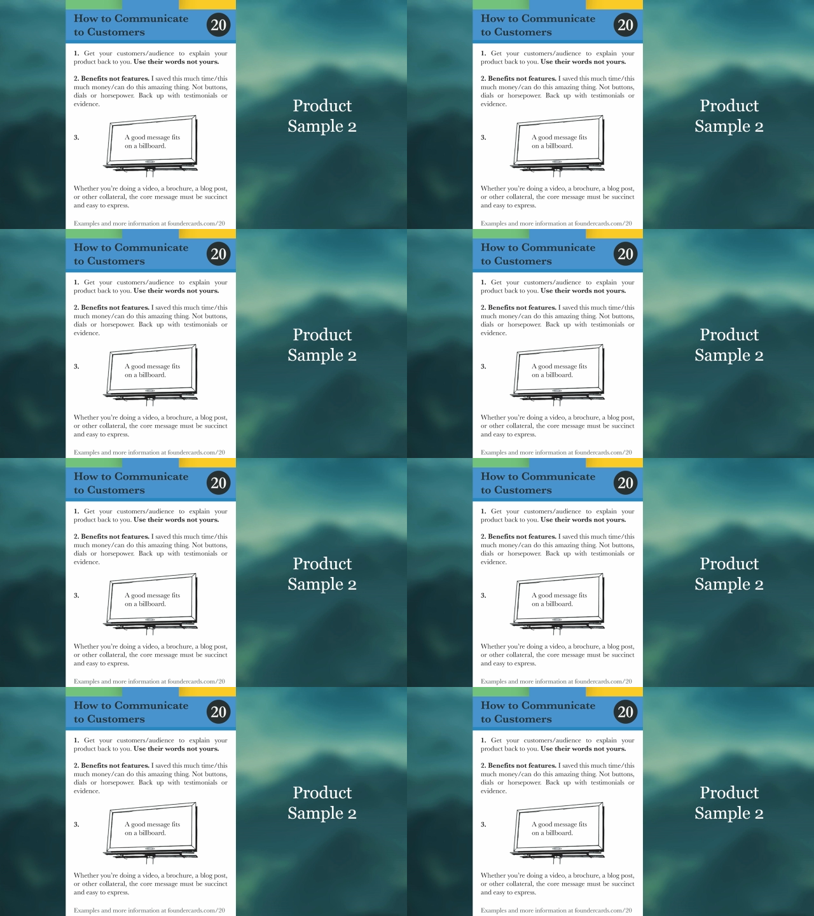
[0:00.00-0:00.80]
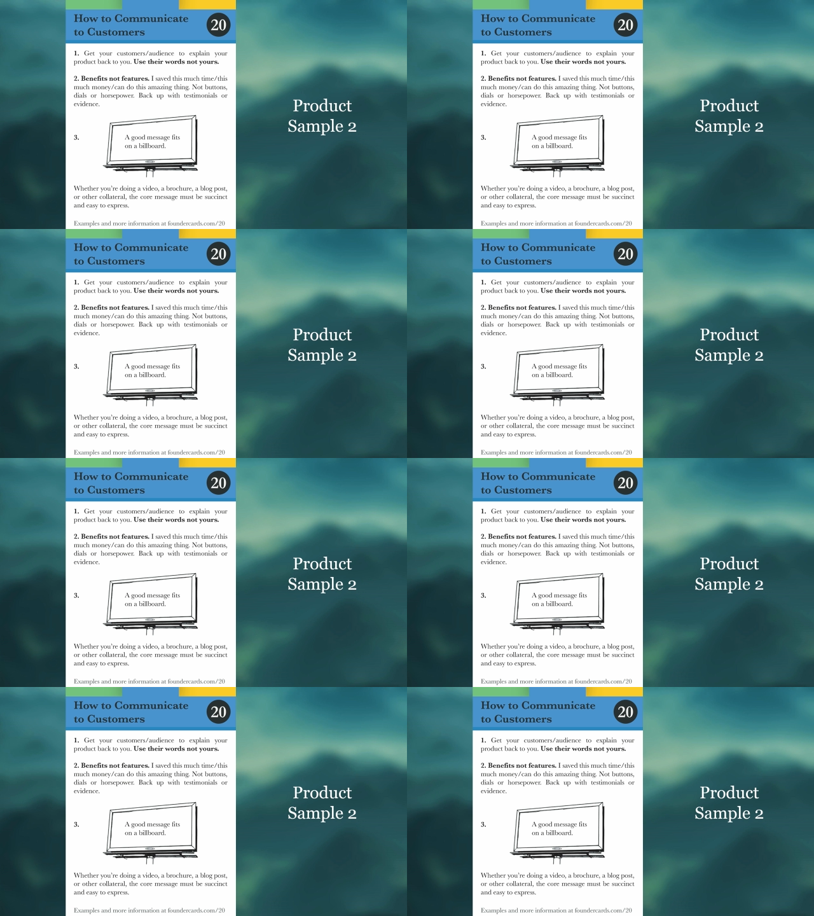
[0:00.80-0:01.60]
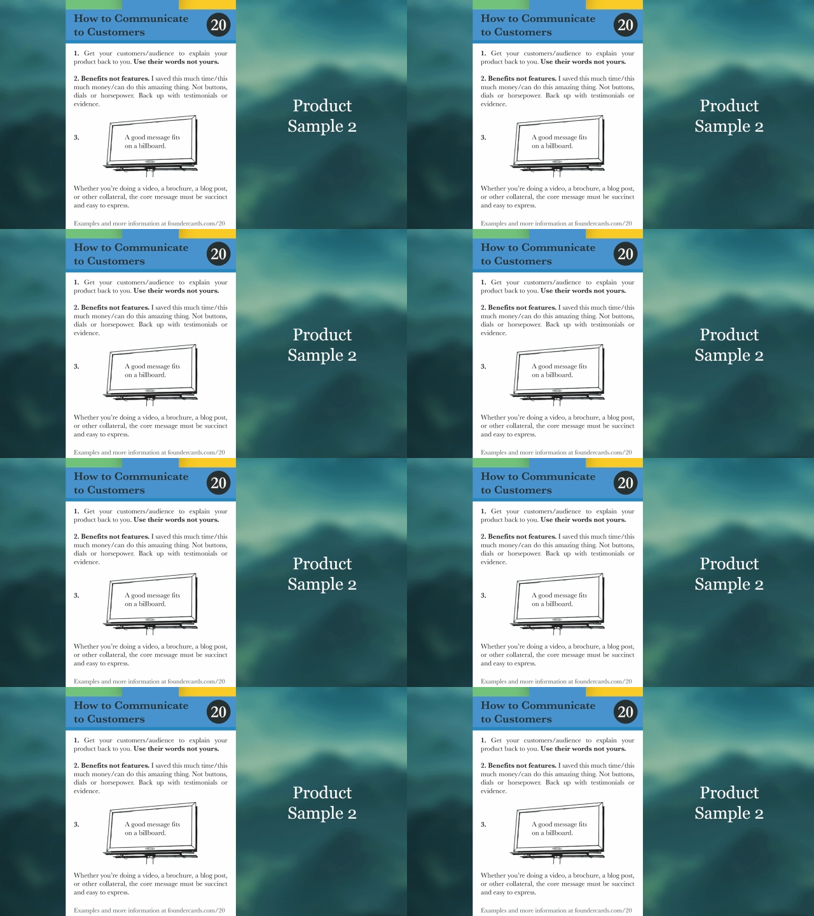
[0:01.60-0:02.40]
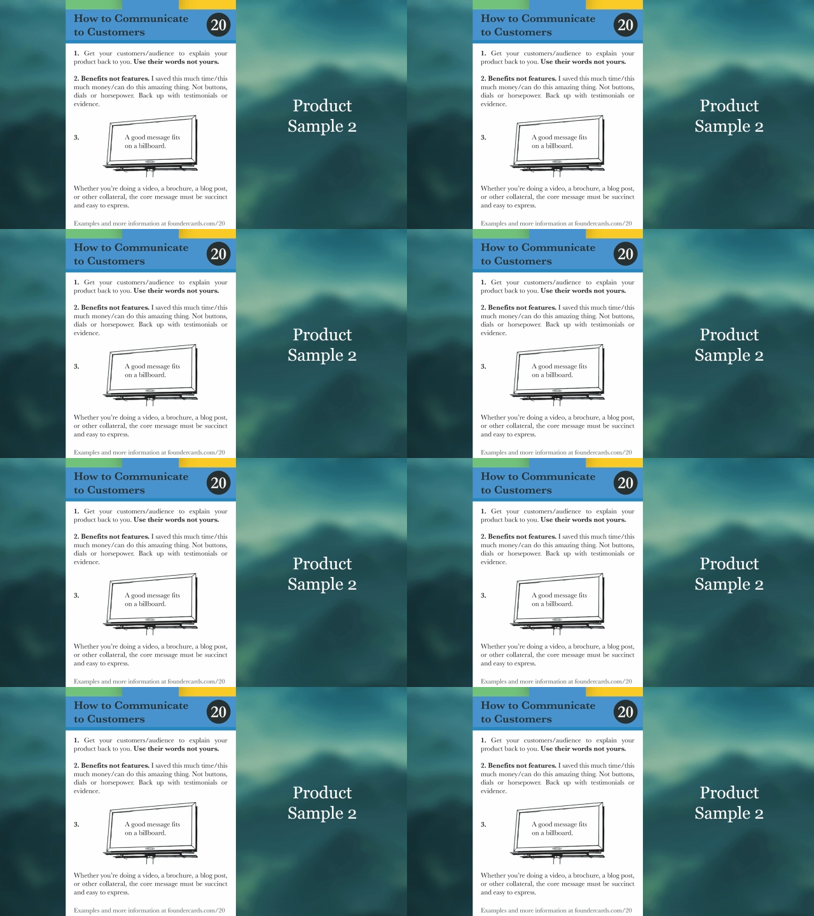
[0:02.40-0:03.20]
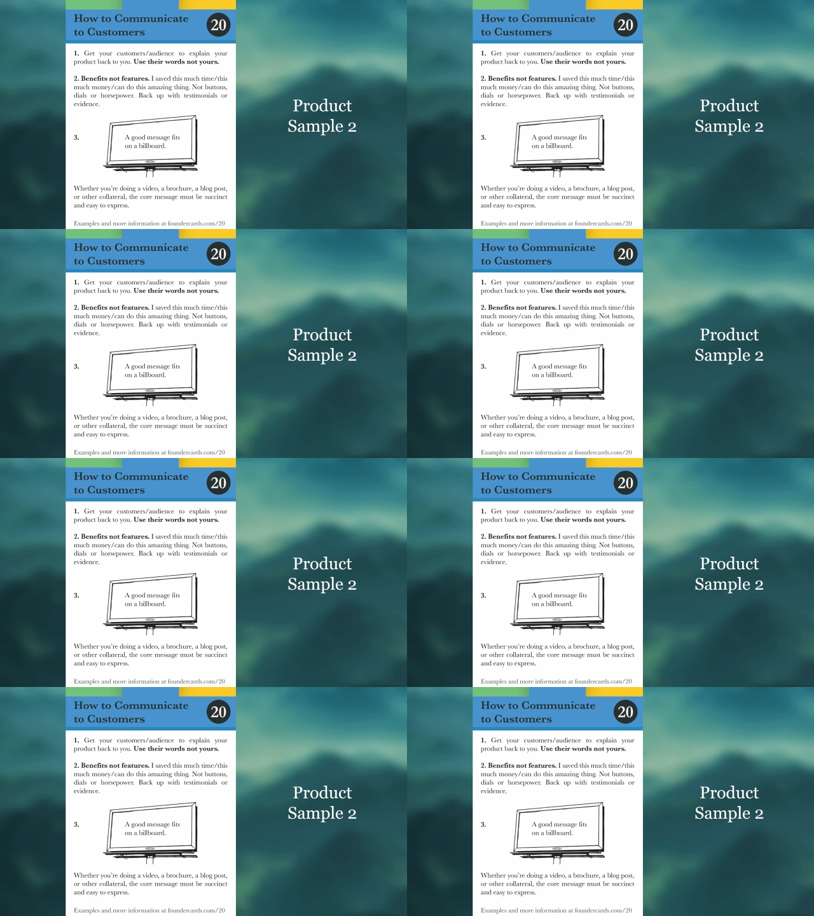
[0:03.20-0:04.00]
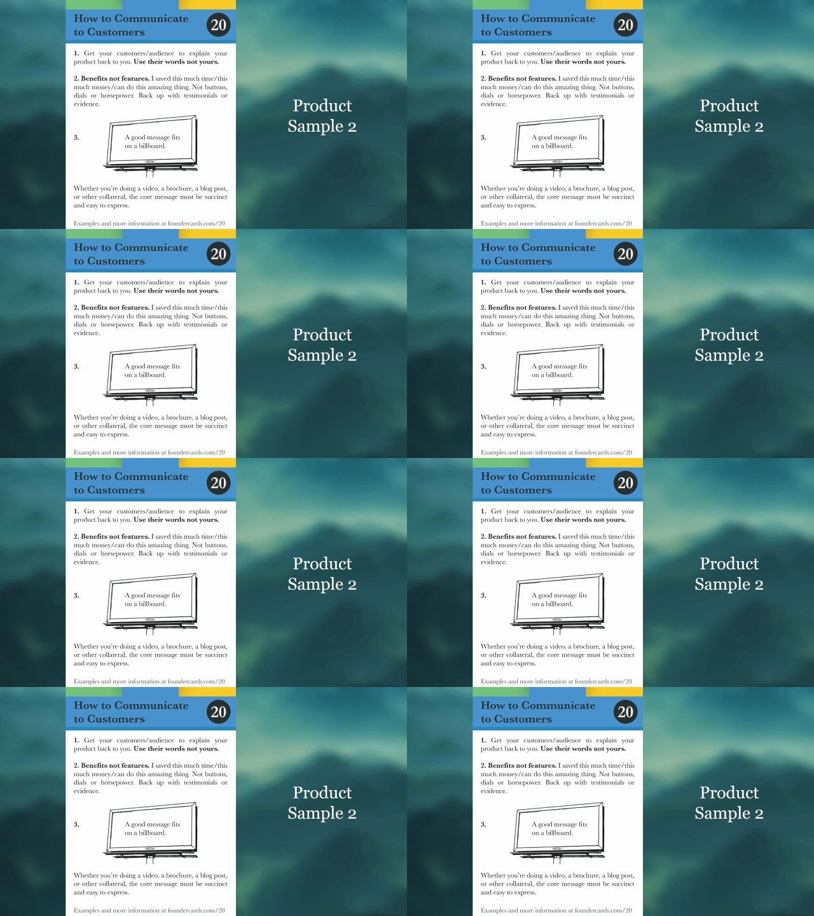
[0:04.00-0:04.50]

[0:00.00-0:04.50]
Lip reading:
No face is visible, so there are no lips to read.